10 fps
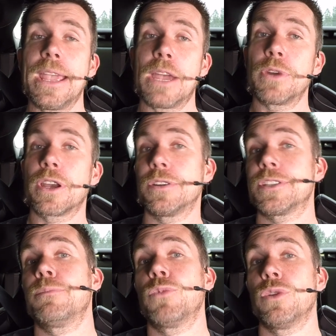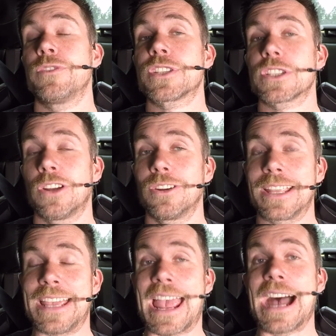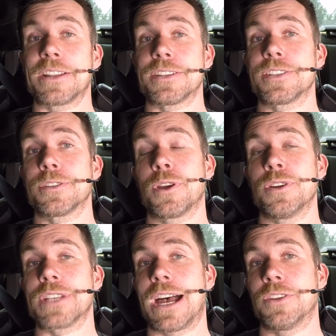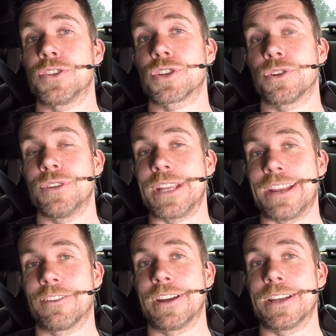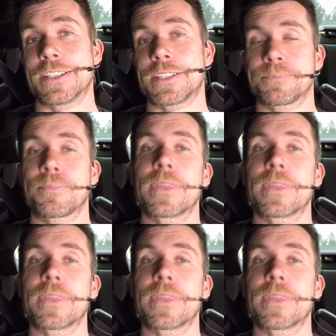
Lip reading: and we're going to move slowly out into those untuned areas.